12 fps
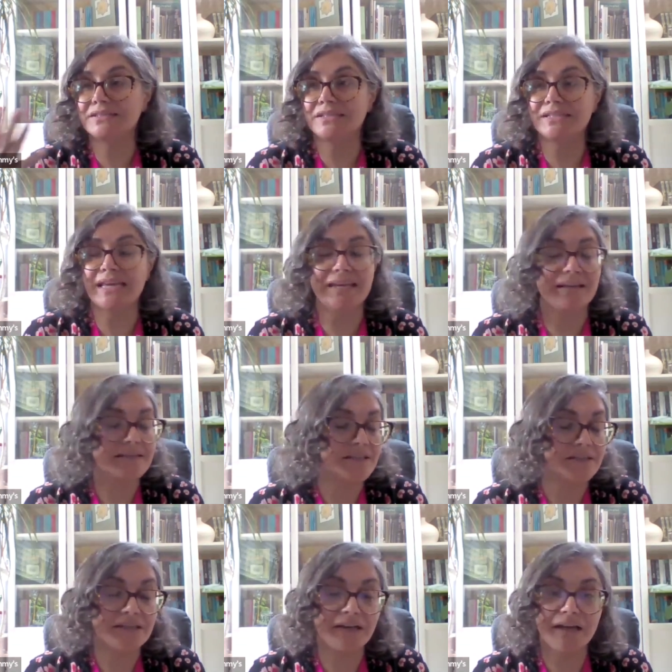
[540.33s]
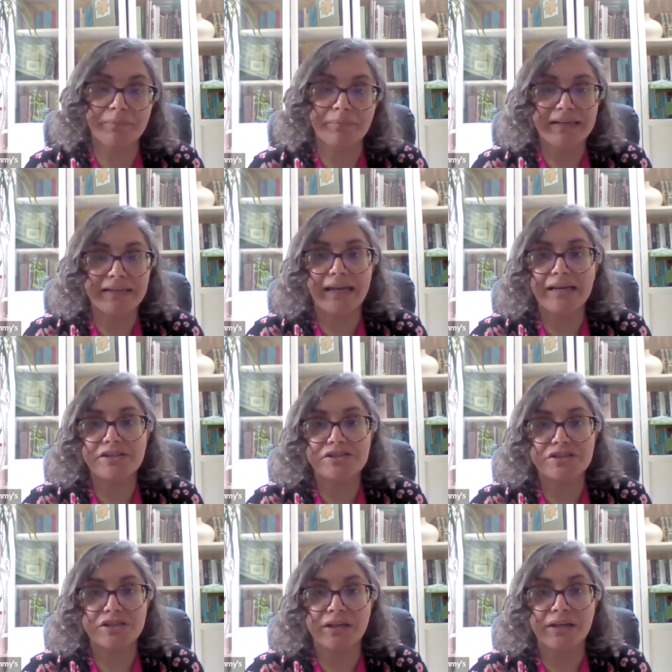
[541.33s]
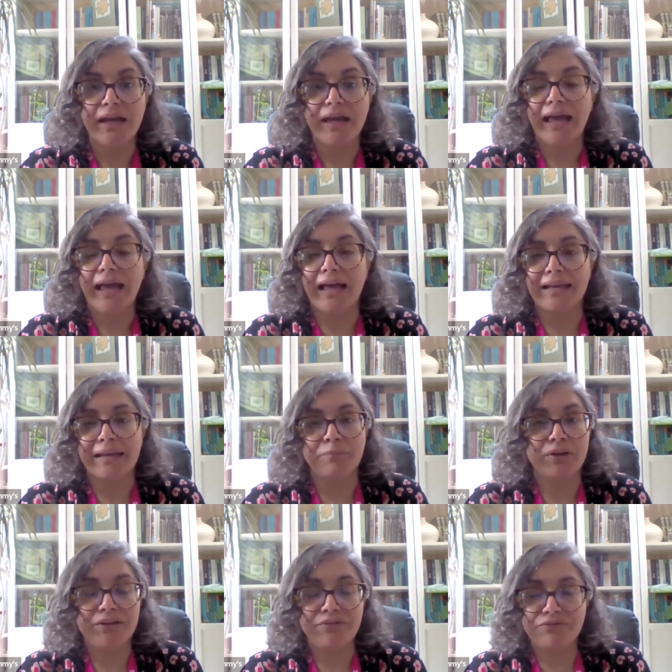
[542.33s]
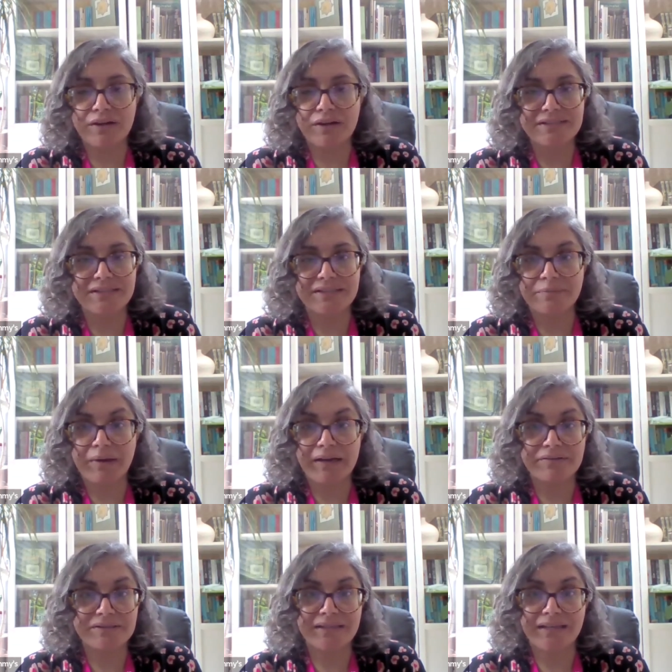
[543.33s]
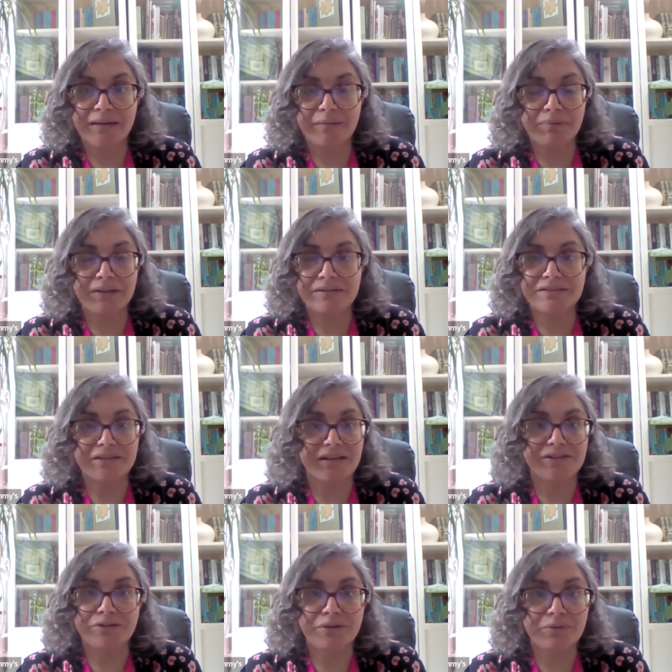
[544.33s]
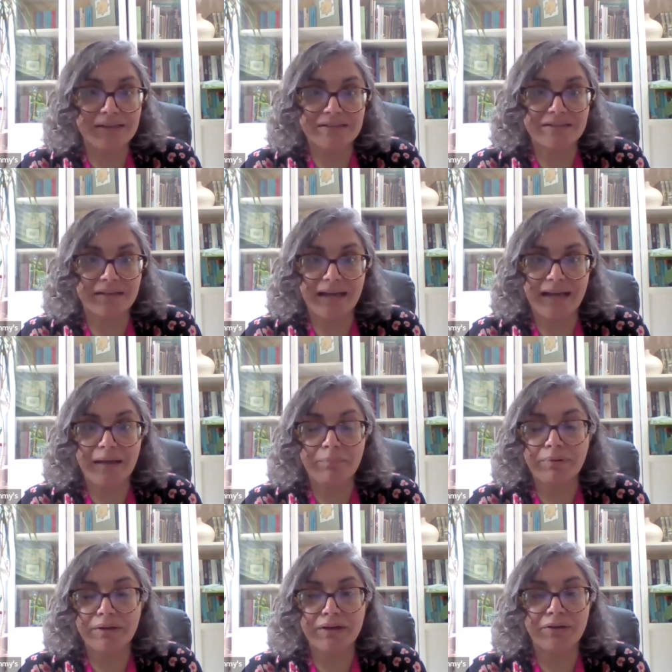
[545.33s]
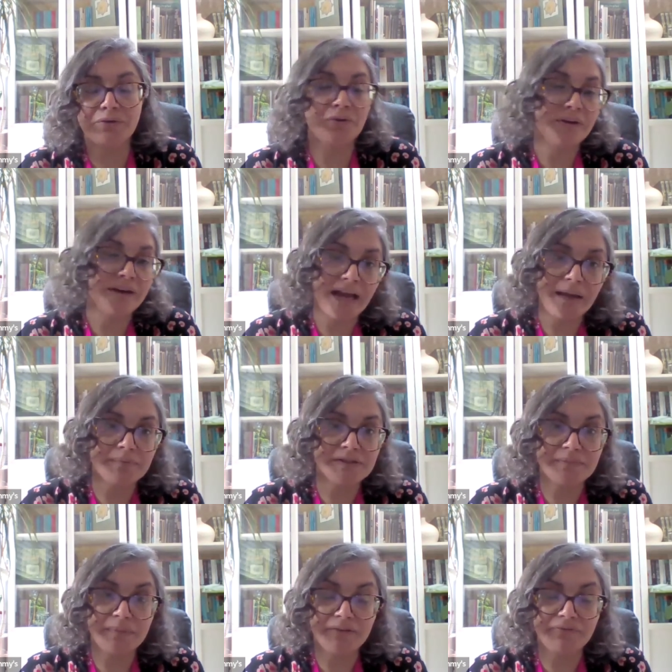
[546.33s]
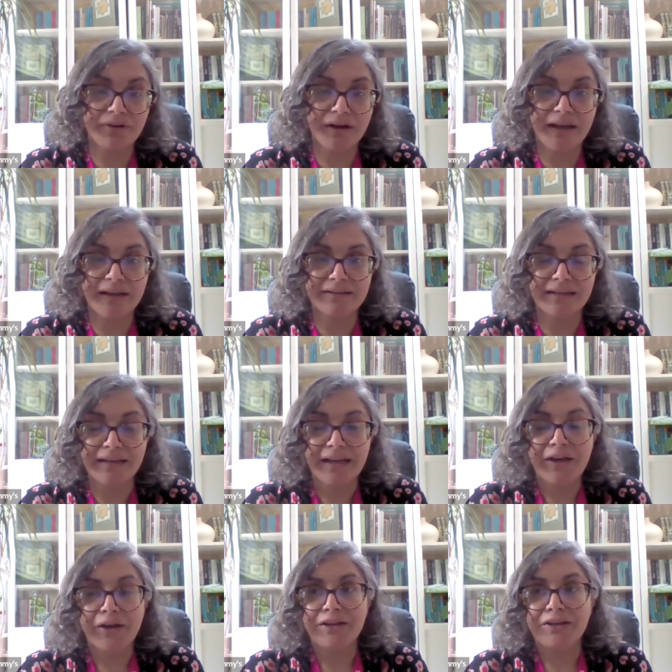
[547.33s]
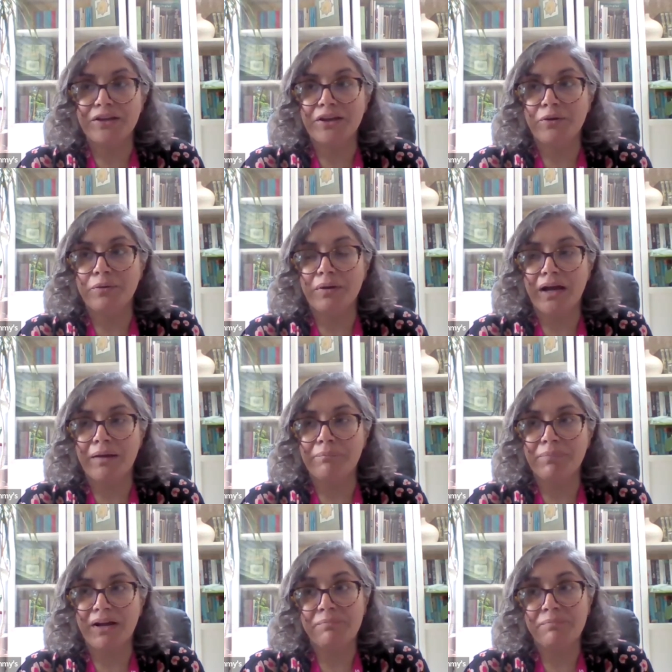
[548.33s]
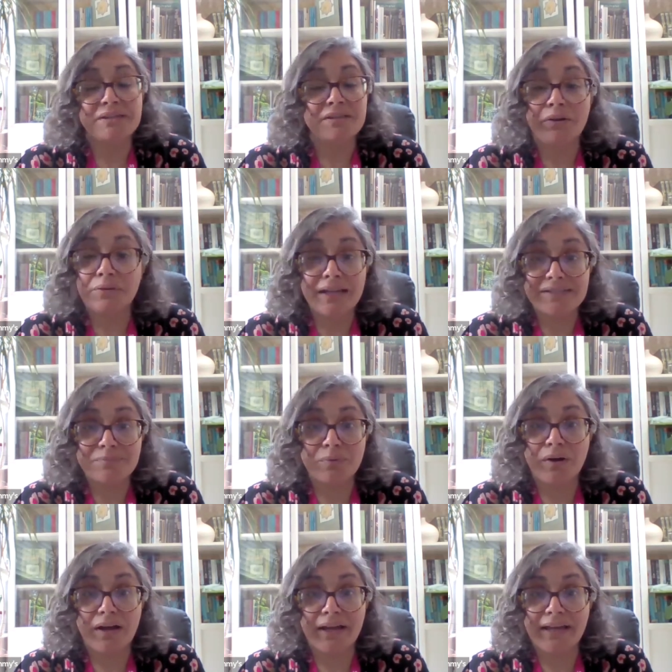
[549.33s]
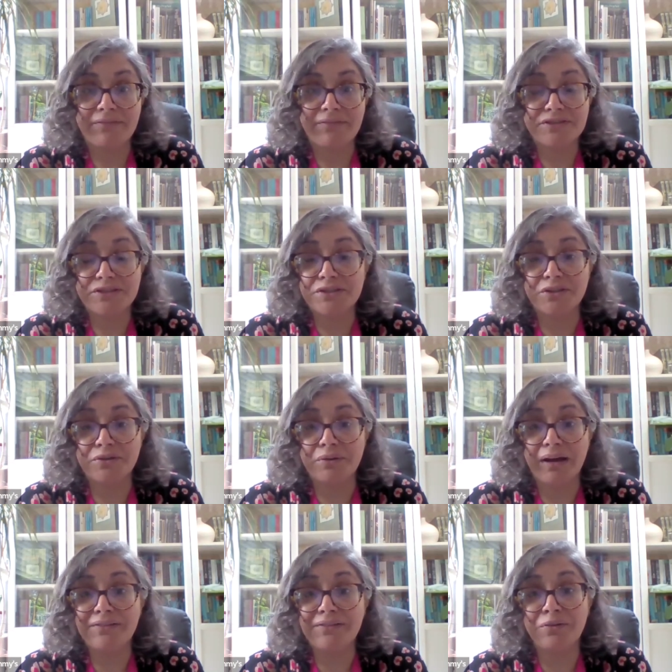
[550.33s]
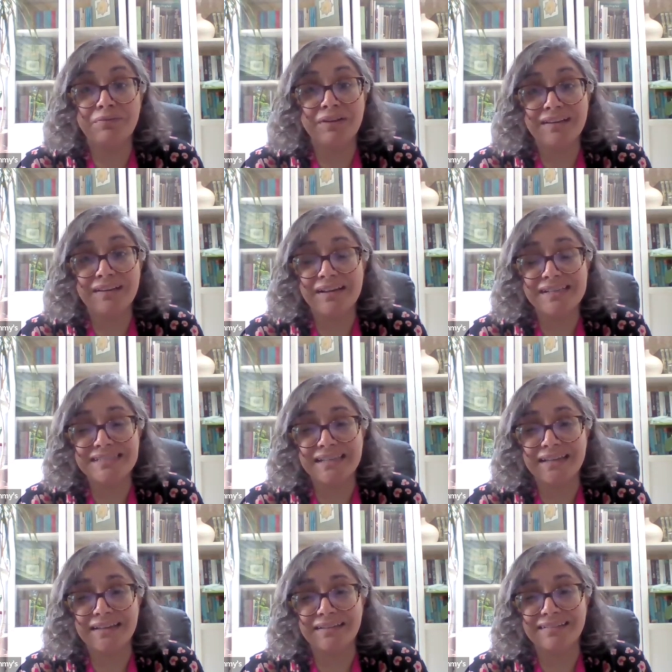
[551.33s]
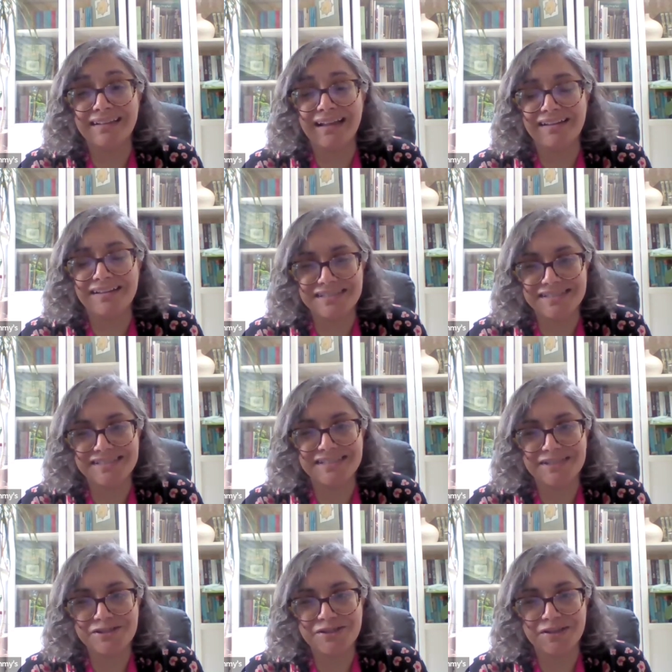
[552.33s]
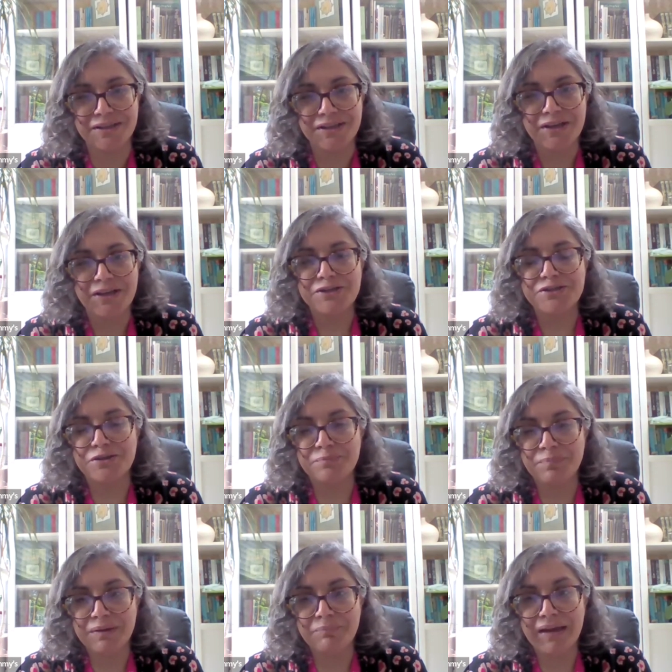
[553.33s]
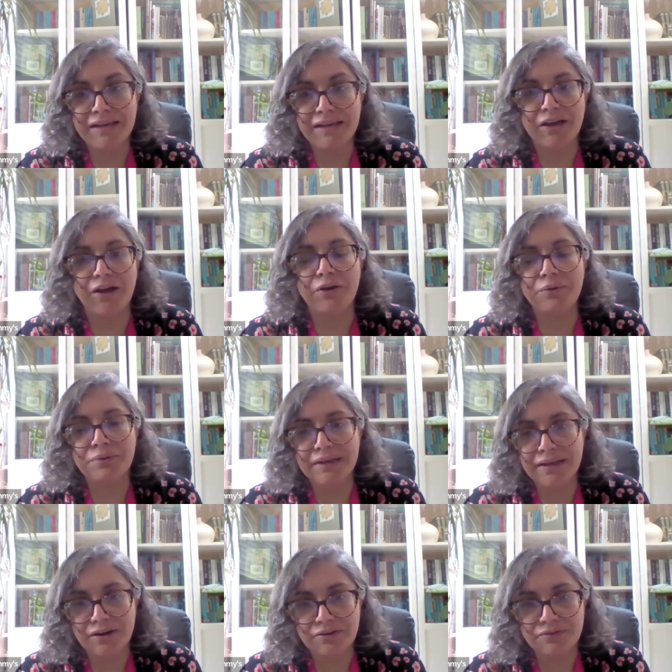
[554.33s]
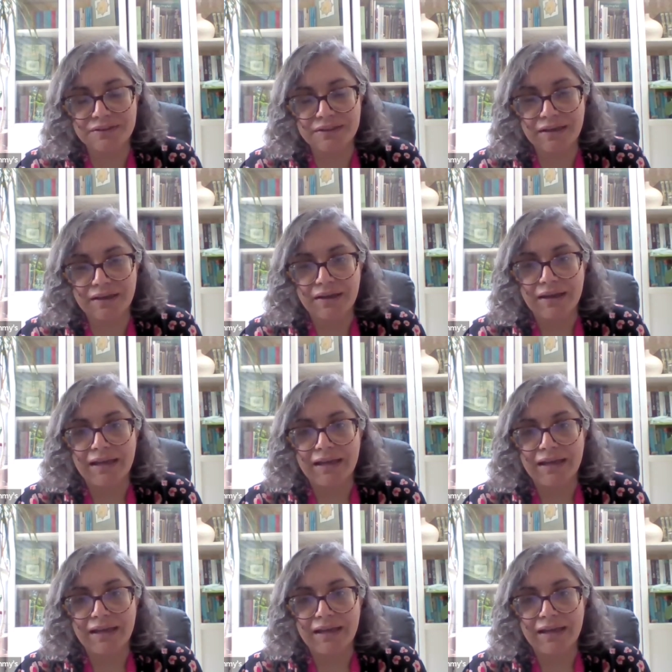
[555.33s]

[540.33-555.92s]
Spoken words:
to take a certain kind of medication, and I'm really frightened about it because I don't know when it's going to happen, or it happened to my friend, and but I've been told that's what I have to do, and not realizing that a decision should be made only after